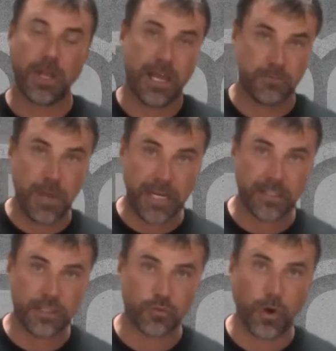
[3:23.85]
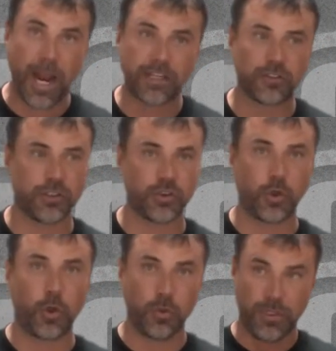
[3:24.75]
as many of these racks are
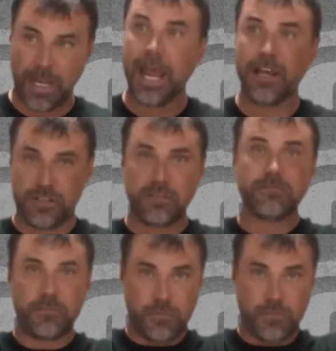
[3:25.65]
sold as